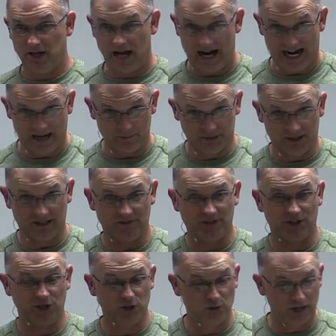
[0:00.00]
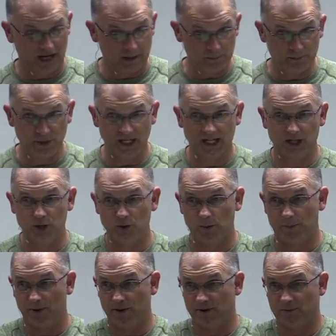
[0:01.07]
I'm loving you, I'm bringing you a
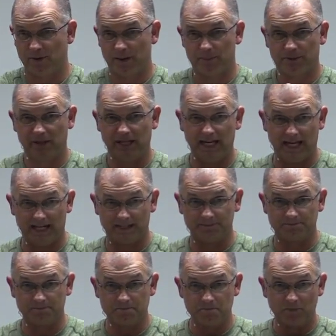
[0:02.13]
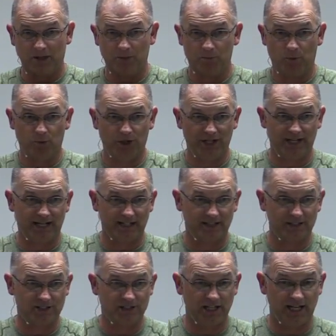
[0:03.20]
part of my plan. But what you got to
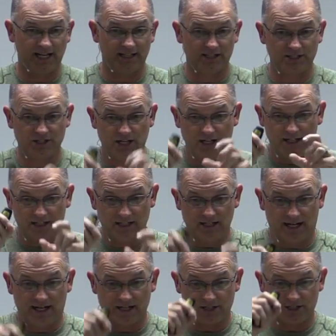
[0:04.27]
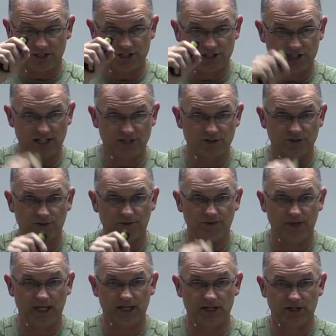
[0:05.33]
understand is God is the central
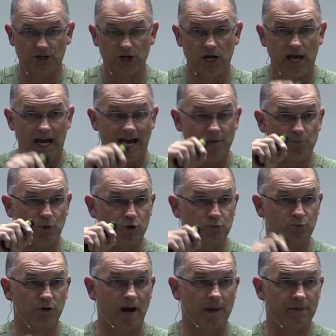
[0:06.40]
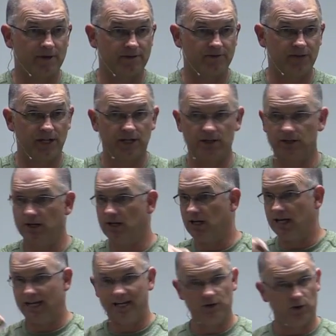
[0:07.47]
figure and most prominent figure
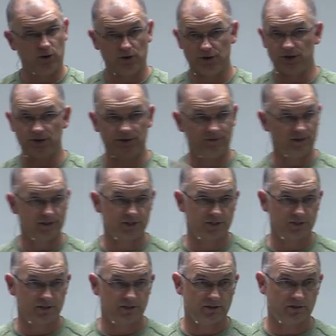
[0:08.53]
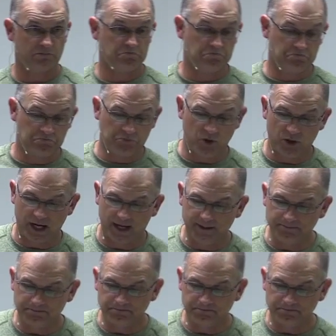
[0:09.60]
in all the universe. Okay?